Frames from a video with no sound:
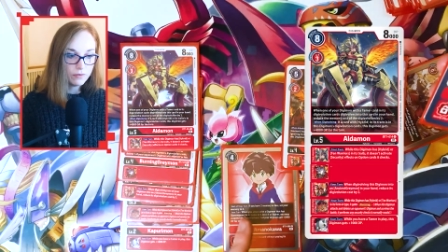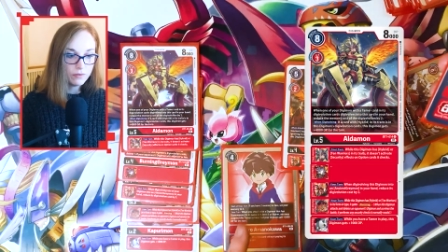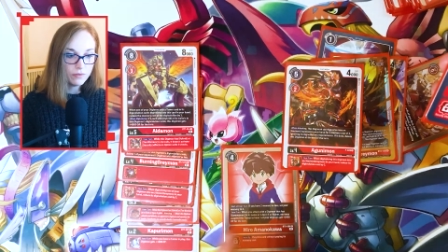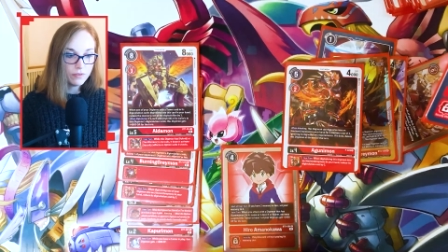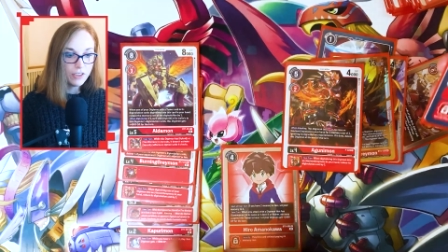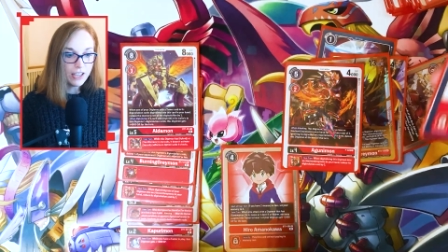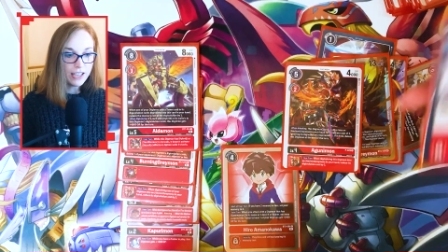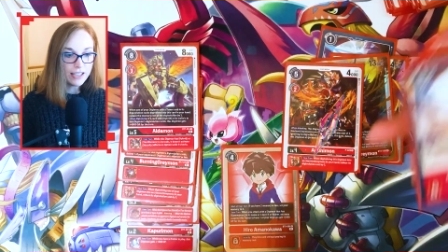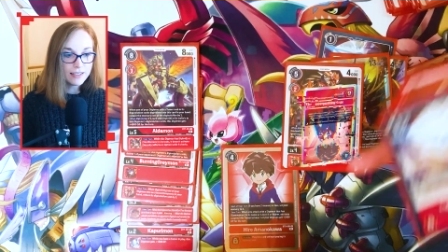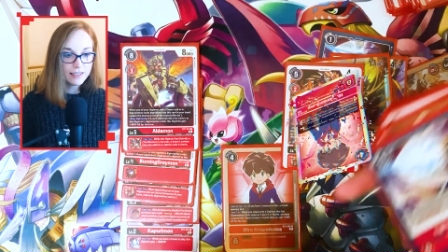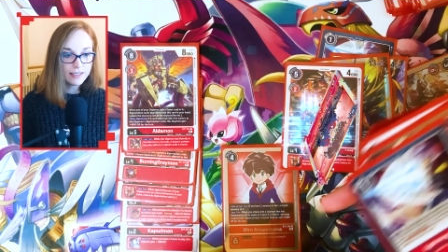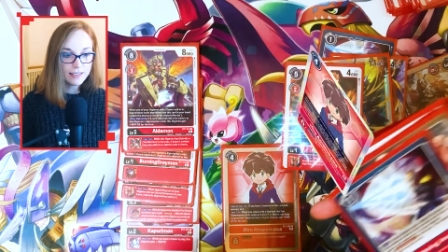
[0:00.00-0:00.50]

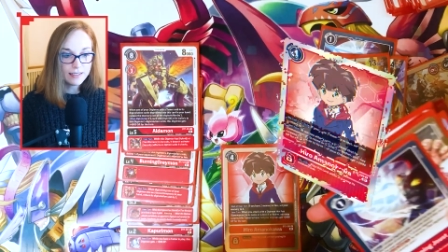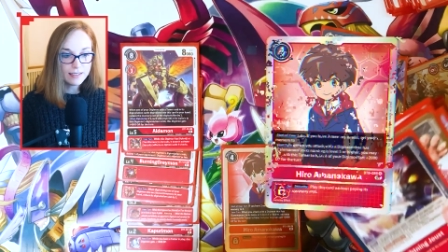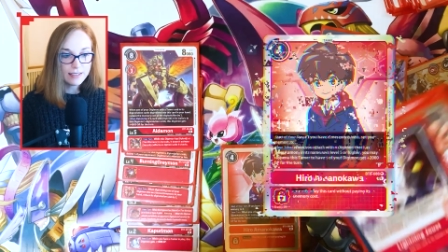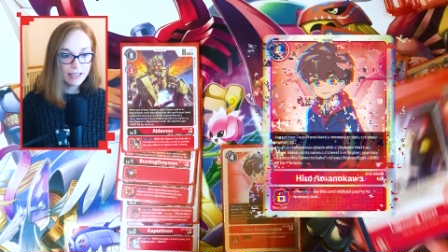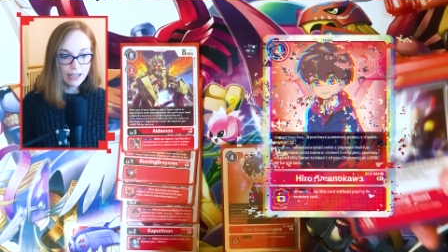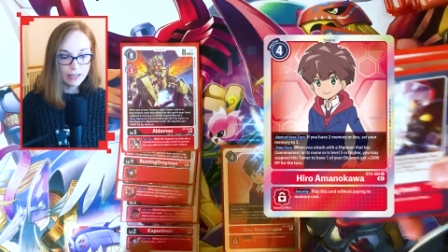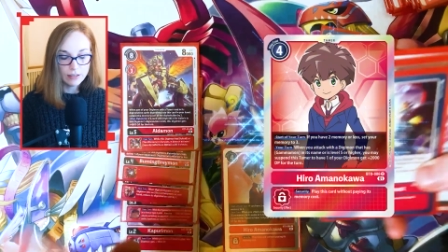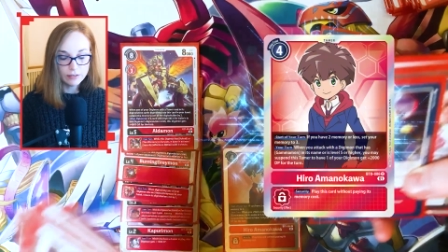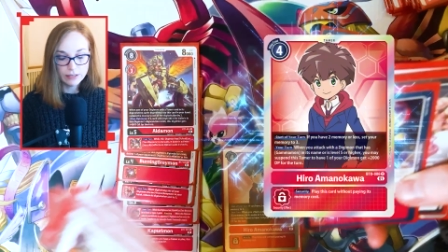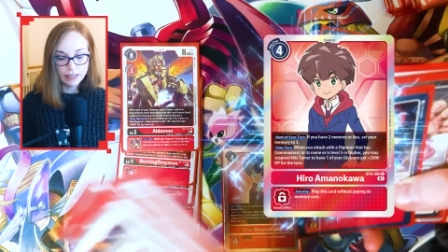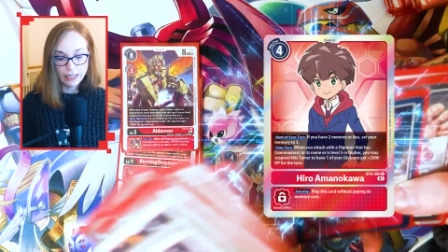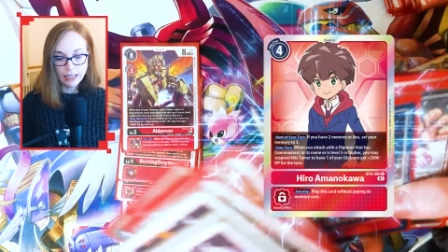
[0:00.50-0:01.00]
this
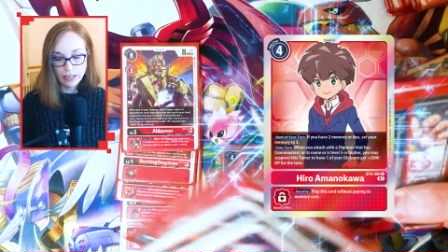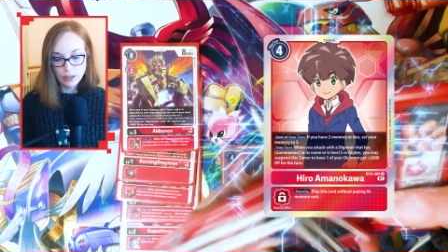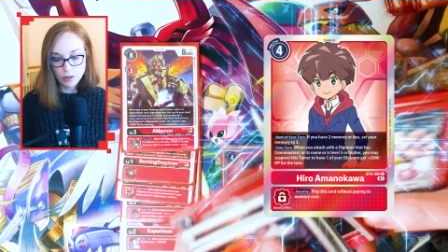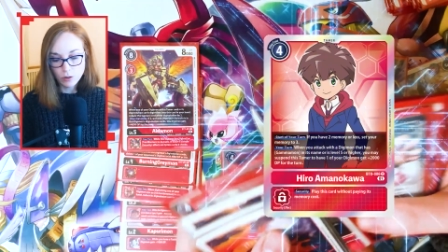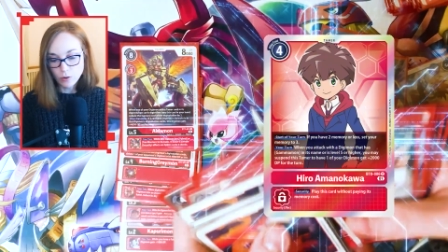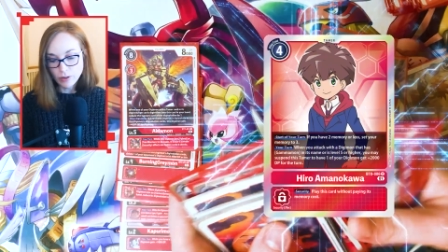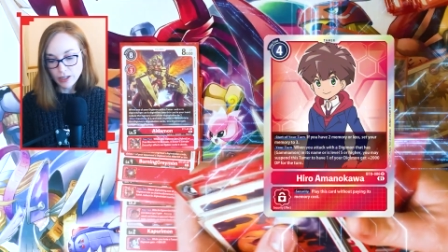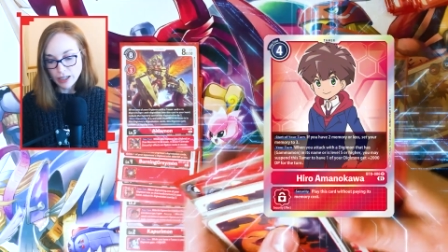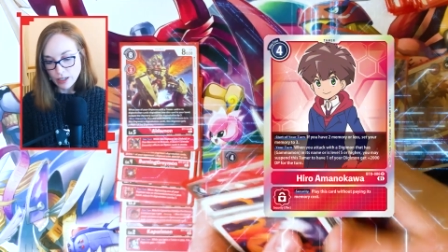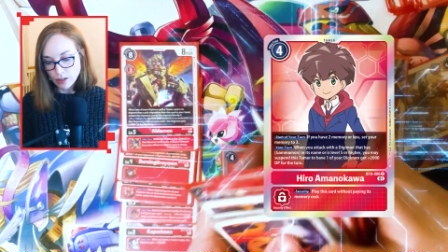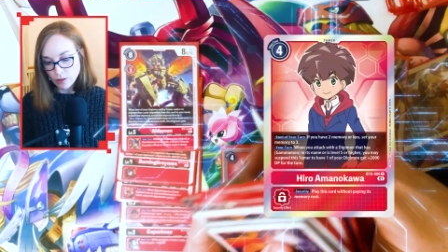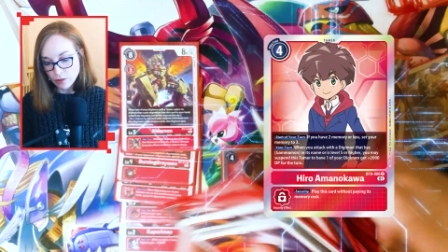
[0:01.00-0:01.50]
down there,
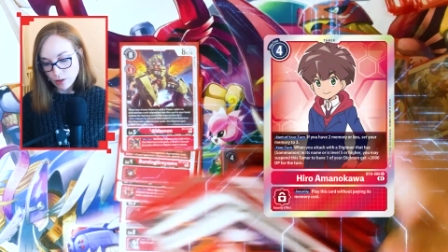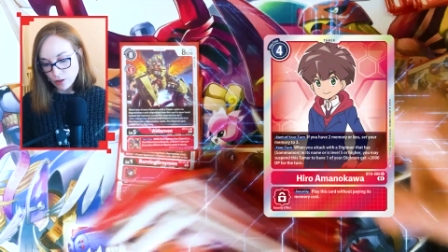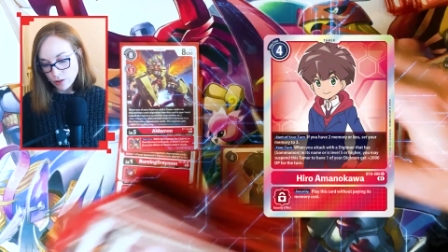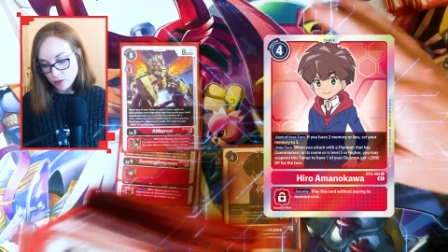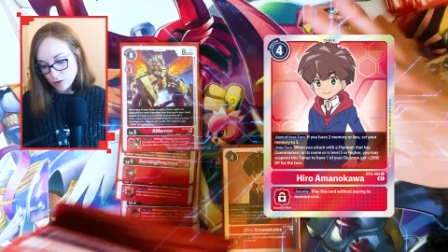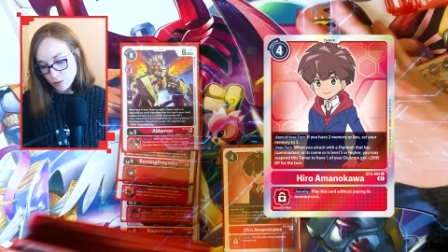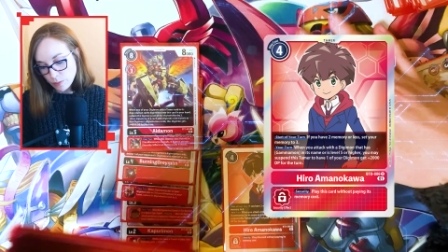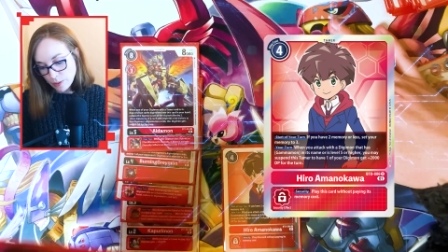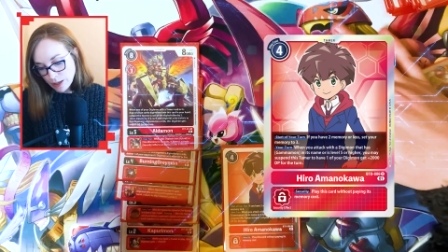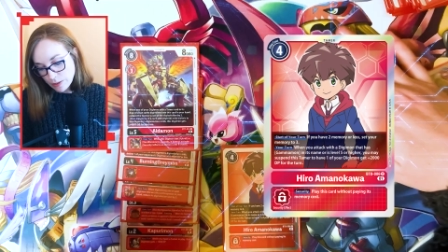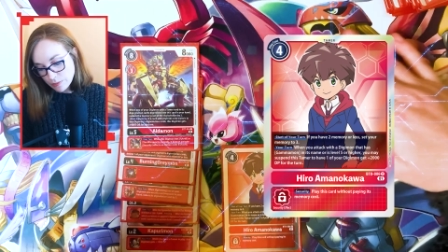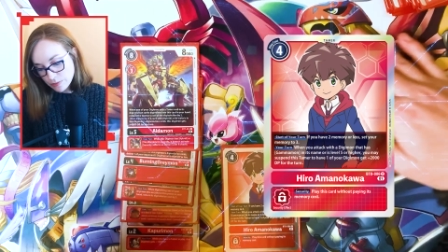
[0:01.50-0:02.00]
your hero
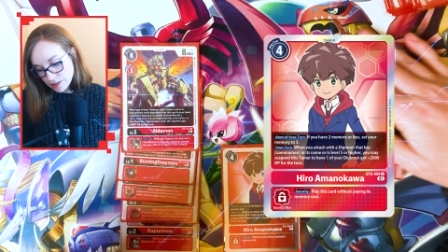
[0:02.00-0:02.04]
to be able